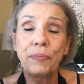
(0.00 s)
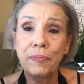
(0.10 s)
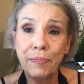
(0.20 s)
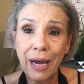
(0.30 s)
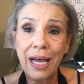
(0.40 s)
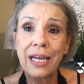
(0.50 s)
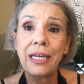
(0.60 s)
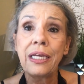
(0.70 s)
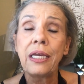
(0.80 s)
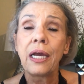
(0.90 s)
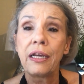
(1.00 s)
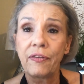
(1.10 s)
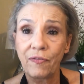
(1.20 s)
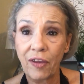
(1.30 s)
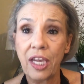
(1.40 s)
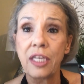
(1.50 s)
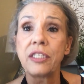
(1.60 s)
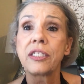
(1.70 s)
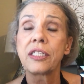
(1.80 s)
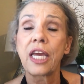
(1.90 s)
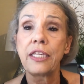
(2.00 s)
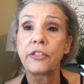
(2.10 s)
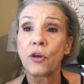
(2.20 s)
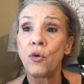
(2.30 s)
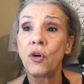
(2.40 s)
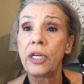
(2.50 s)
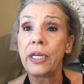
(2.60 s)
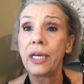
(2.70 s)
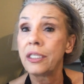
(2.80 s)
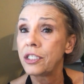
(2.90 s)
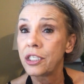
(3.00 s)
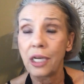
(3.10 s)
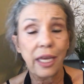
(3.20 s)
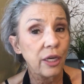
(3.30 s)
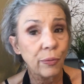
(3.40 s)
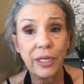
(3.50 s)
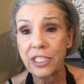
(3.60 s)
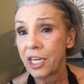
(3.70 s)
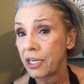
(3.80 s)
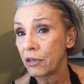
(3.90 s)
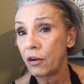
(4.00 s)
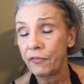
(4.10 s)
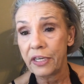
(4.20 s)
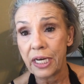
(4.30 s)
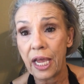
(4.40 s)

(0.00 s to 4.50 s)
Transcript: my face stays on until I get ready to take it off at